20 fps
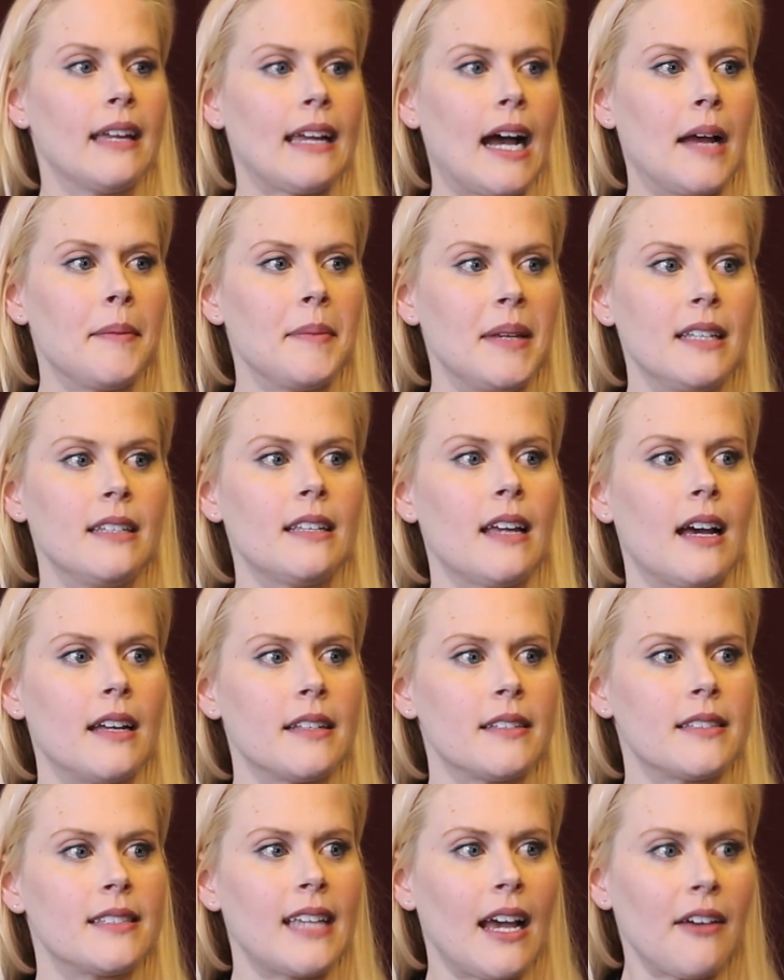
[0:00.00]
I mean,
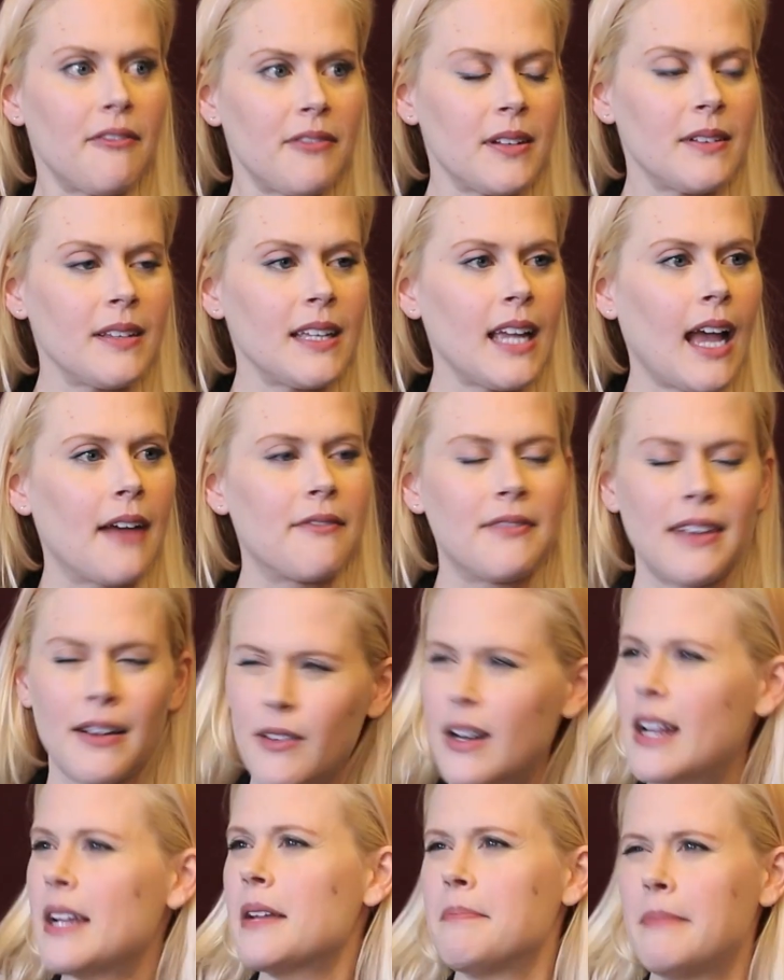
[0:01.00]
definitely. I've
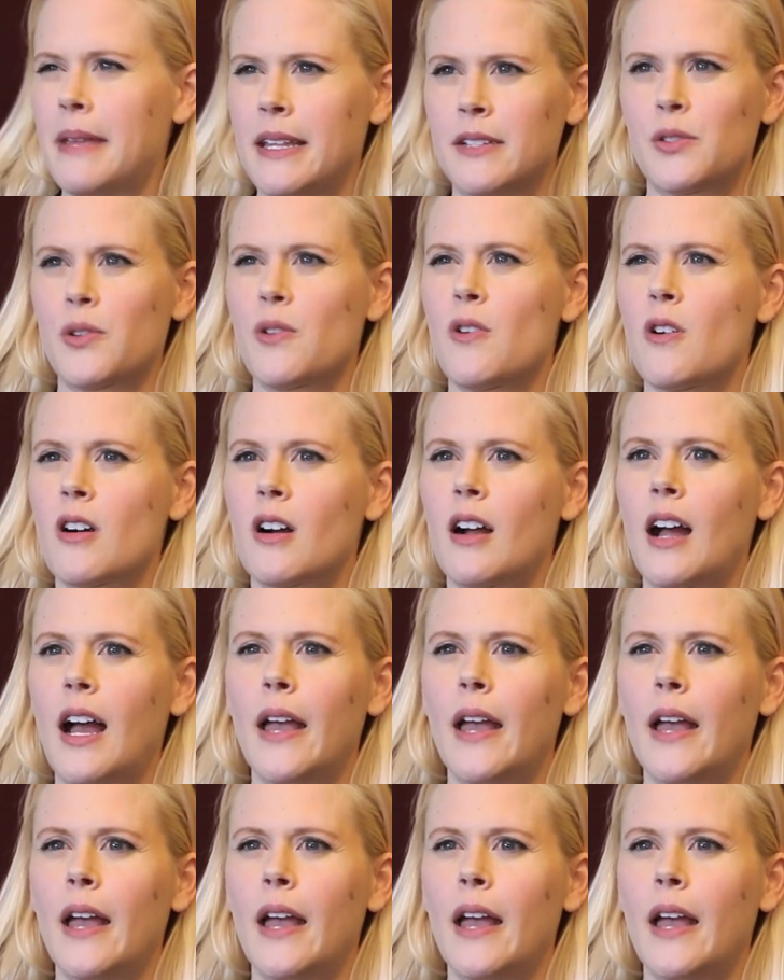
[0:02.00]
never had a mentor.